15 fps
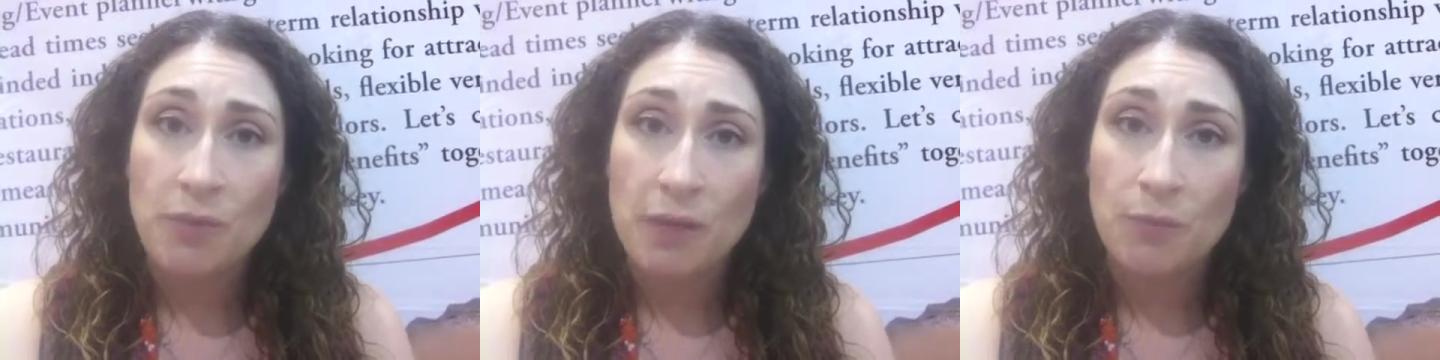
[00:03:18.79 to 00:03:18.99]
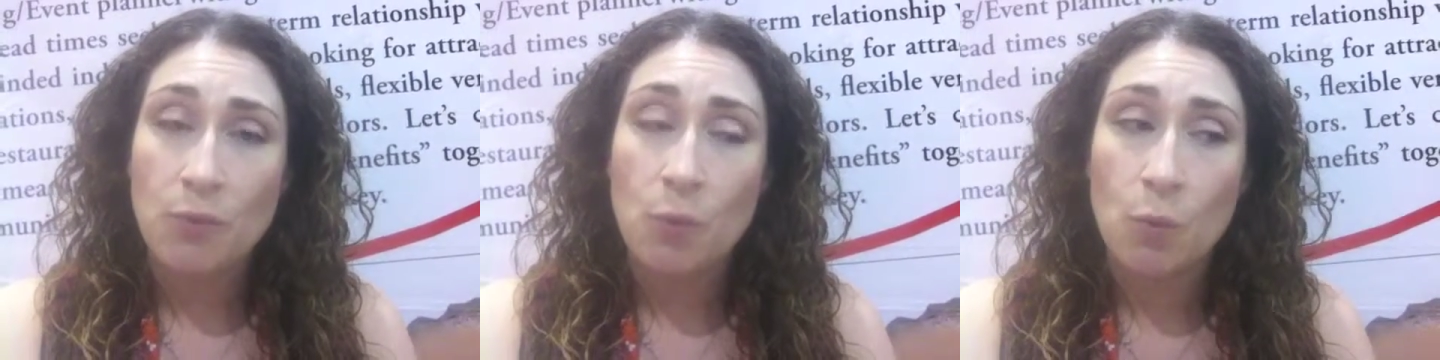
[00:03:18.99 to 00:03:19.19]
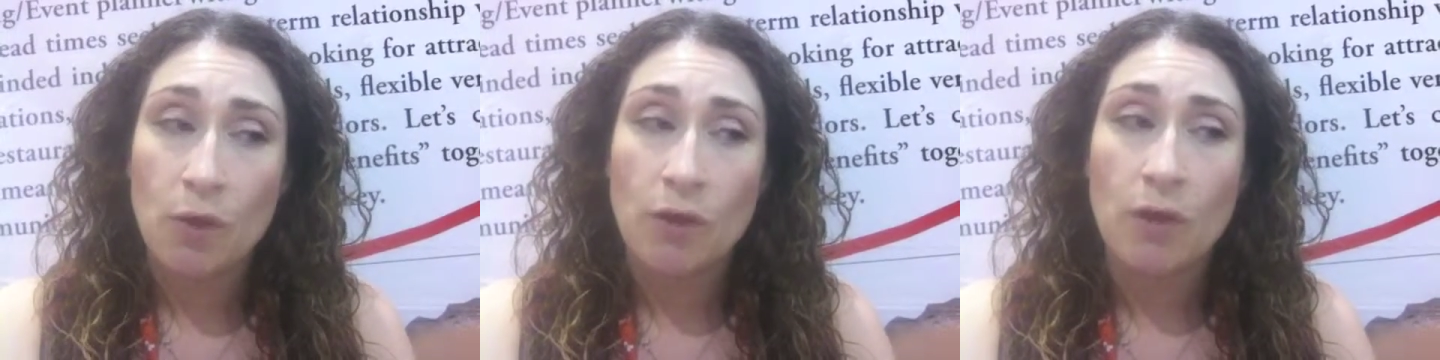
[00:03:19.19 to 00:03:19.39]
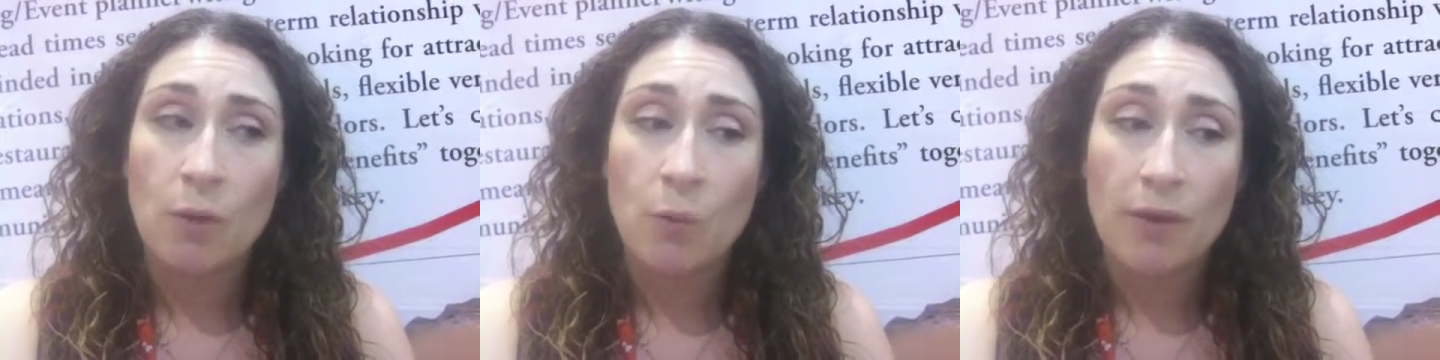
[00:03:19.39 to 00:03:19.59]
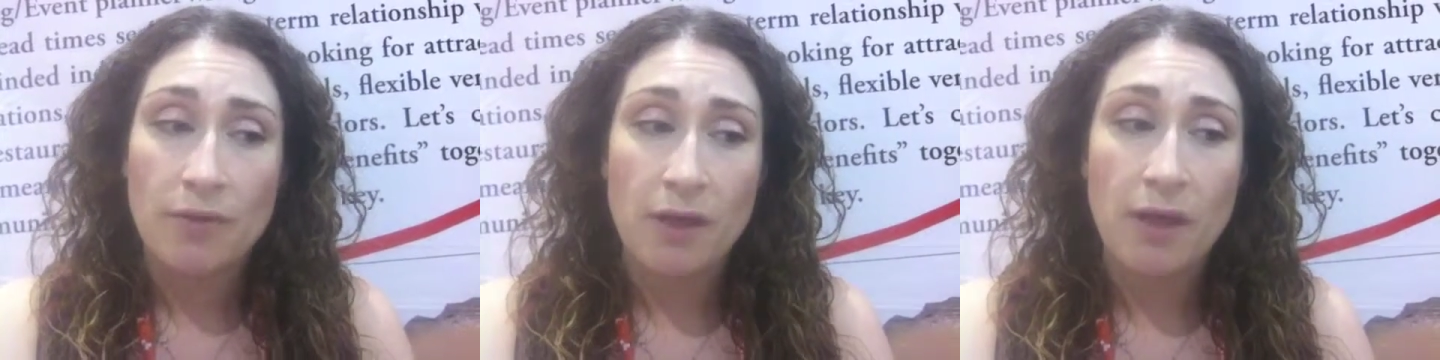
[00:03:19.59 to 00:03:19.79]
people were
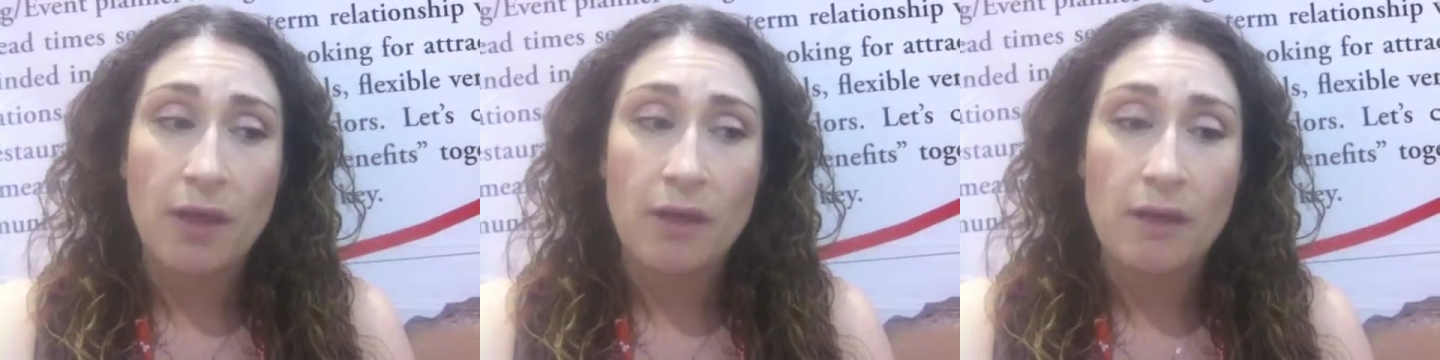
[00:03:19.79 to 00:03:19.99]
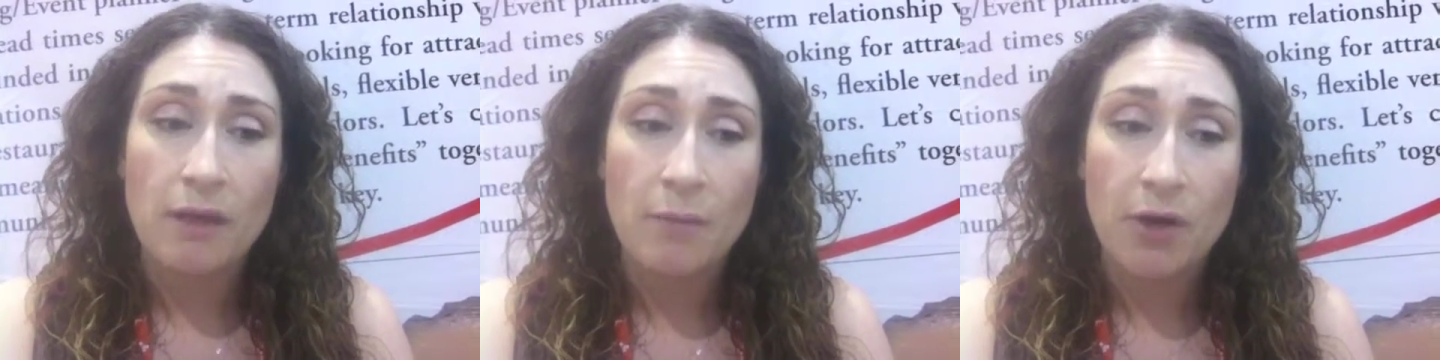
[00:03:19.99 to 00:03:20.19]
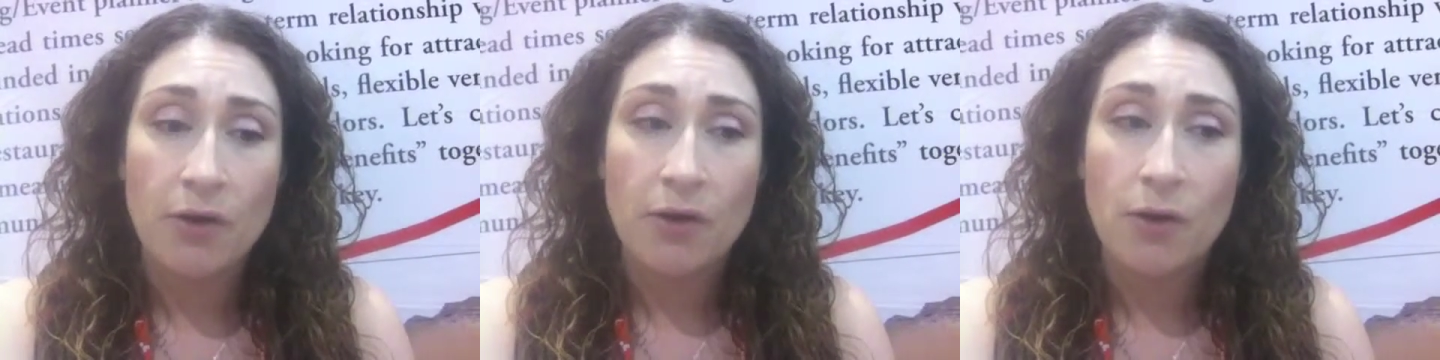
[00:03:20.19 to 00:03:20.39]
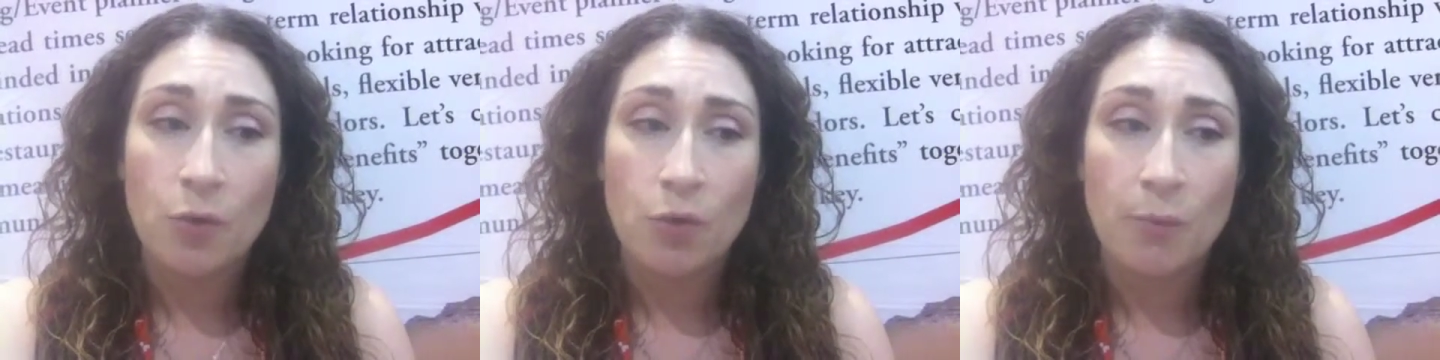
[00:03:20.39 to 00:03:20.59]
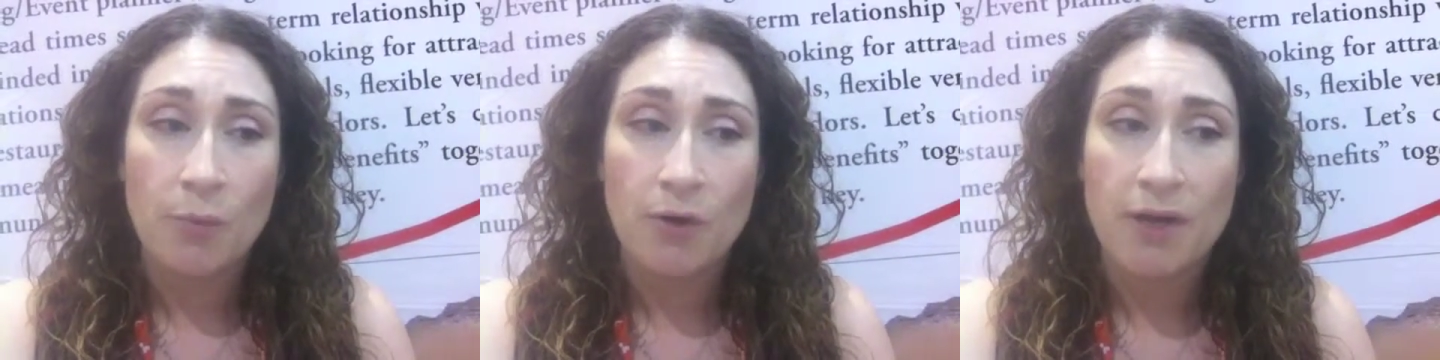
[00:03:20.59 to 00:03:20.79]
within American
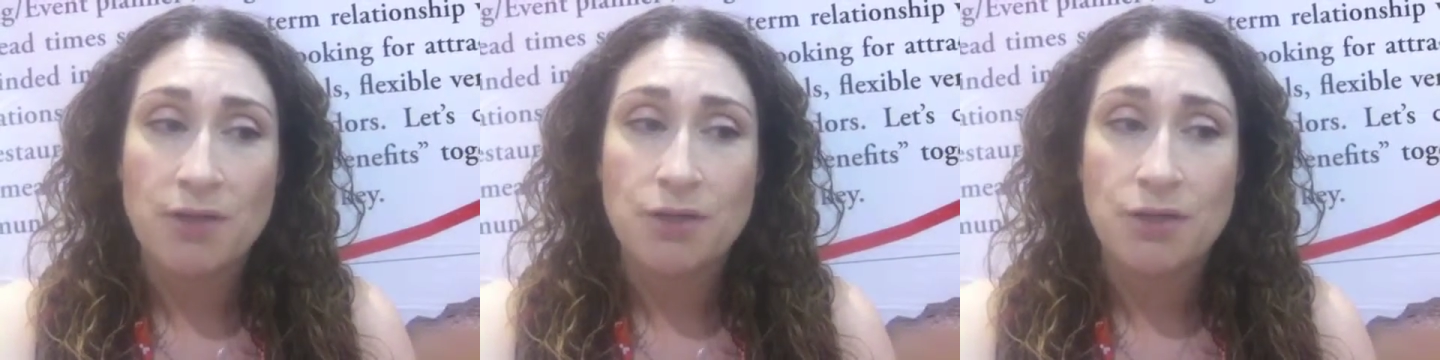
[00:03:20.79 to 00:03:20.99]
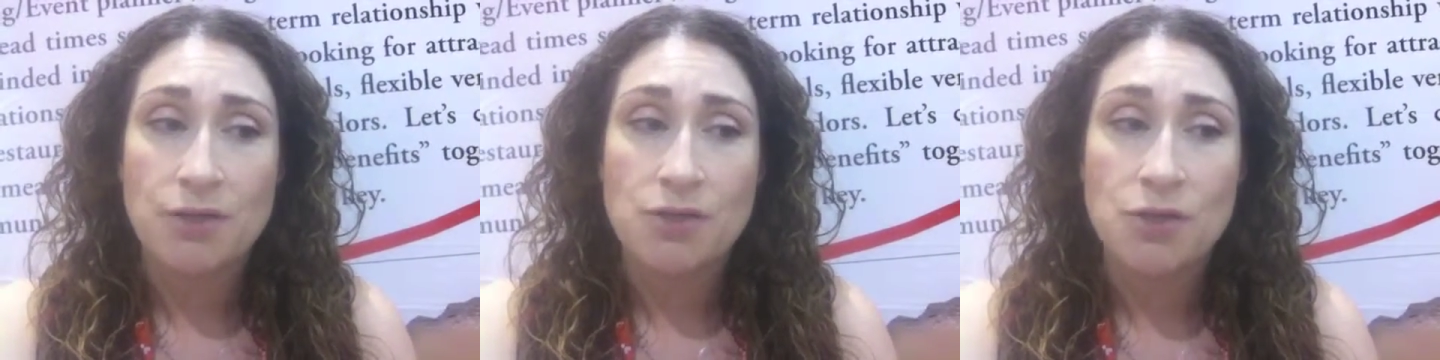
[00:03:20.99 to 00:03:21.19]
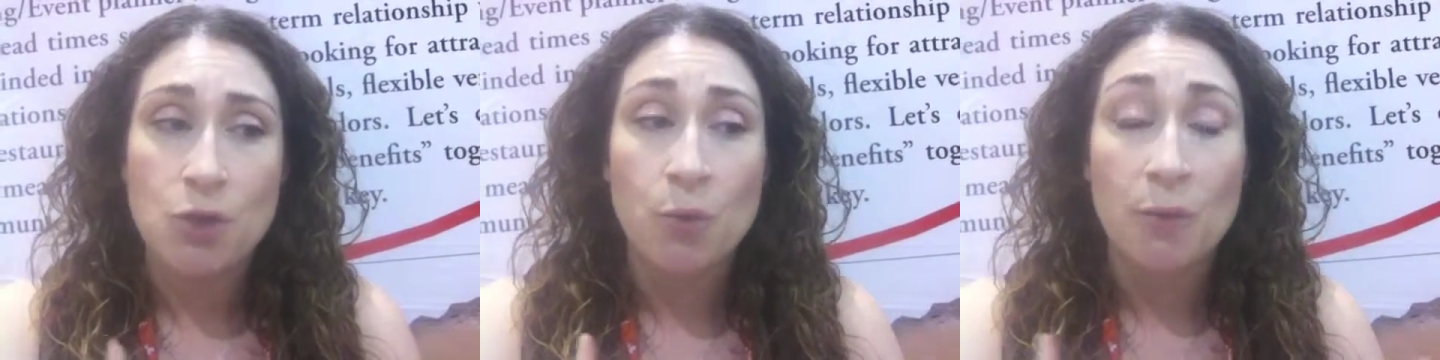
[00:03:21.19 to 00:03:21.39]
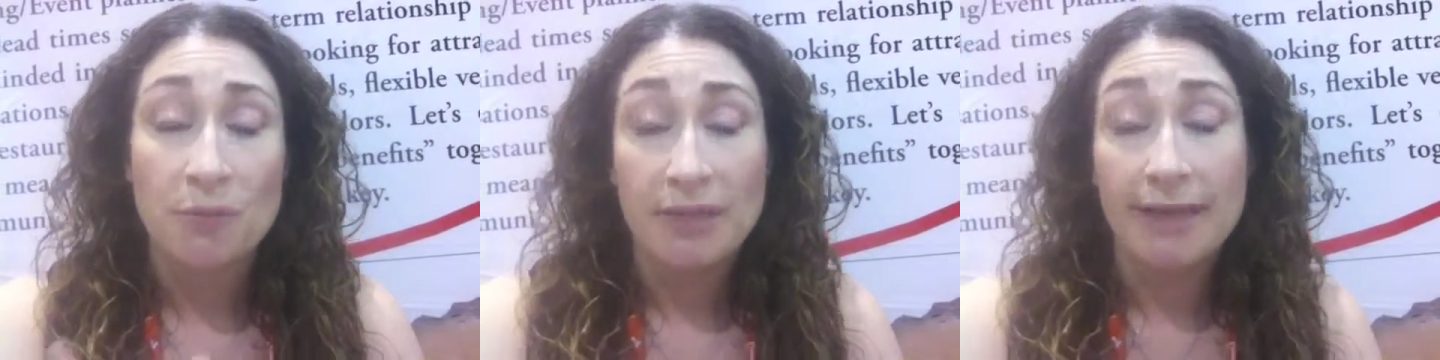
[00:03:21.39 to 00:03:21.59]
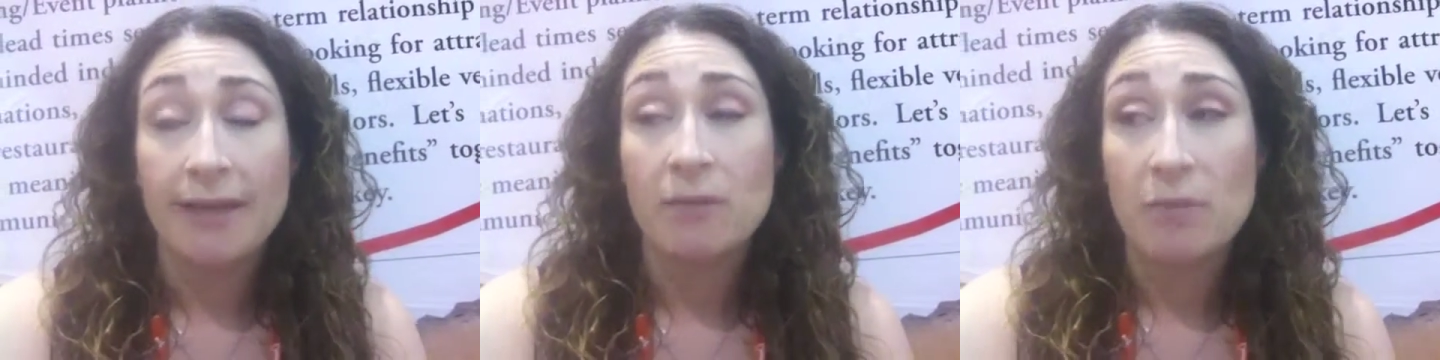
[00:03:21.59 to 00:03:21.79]
corporations who were
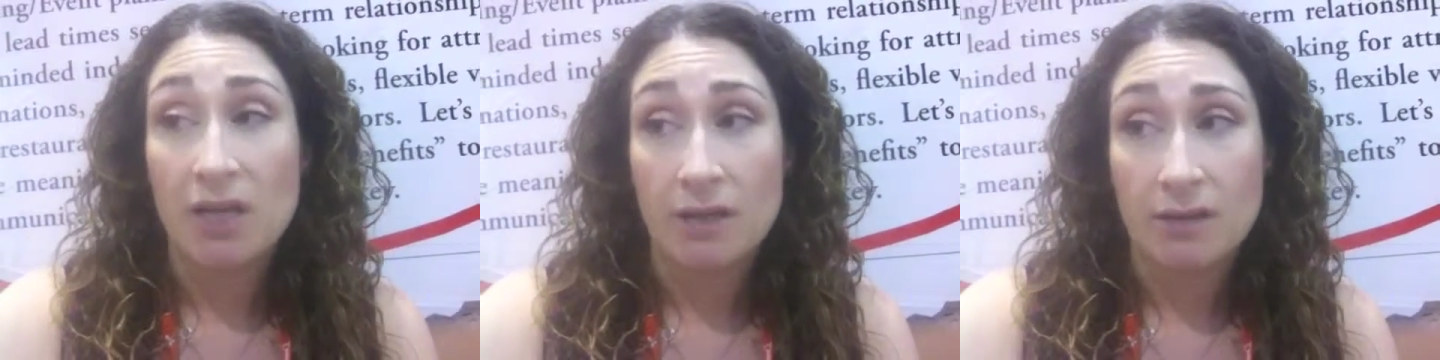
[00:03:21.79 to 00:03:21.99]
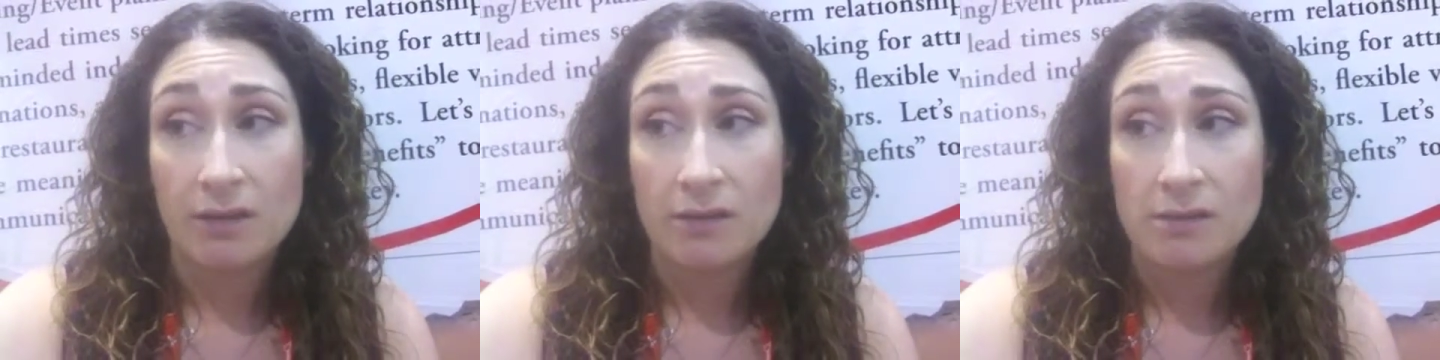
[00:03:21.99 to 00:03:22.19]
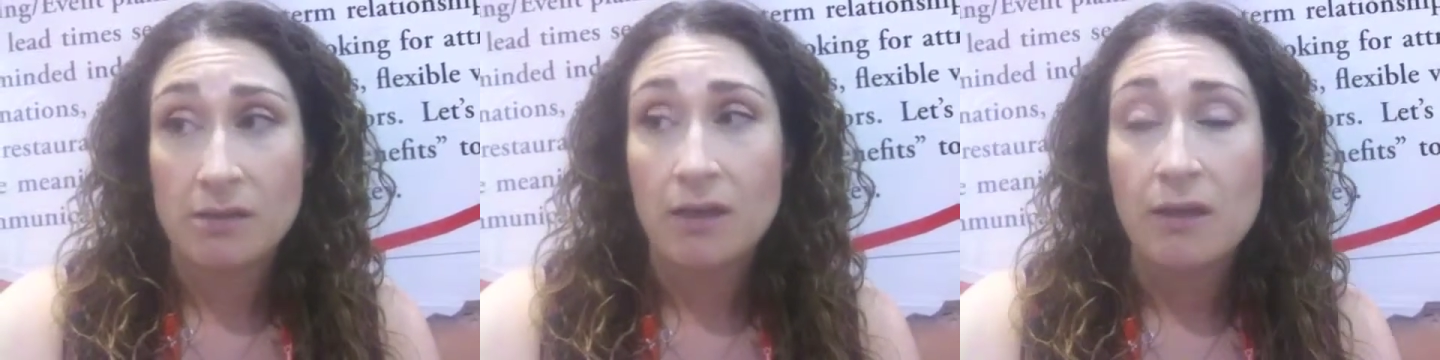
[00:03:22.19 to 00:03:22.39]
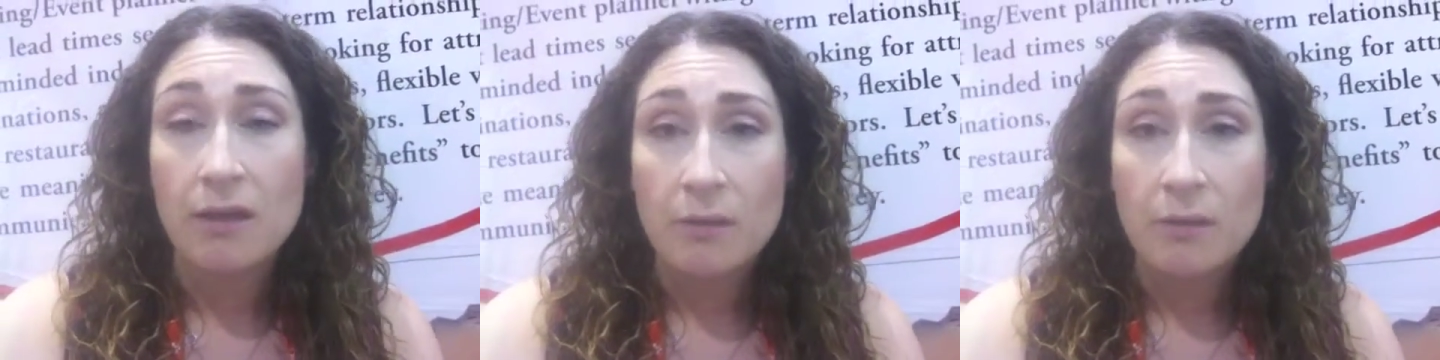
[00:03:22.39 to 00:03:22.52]
planning meetings.